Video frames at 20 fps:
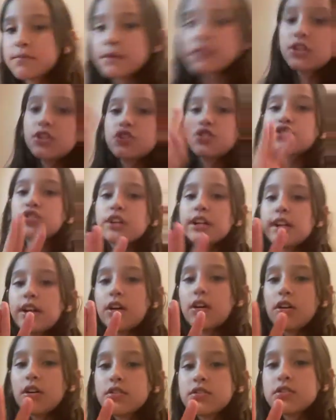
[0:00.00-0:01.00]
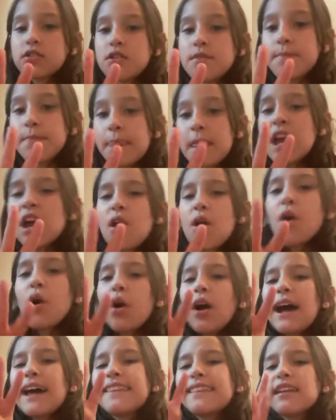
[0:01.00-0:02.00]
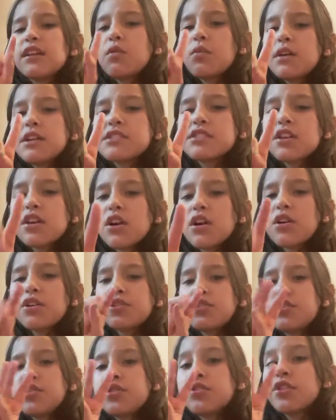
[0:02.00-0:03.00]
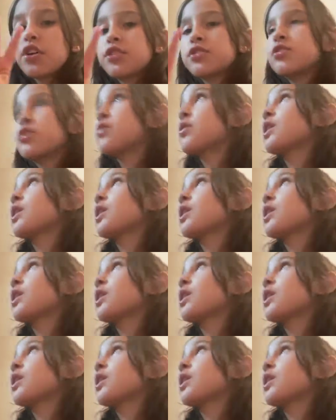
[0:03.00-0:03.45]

but there's three dogs. I think one's a girl and two, two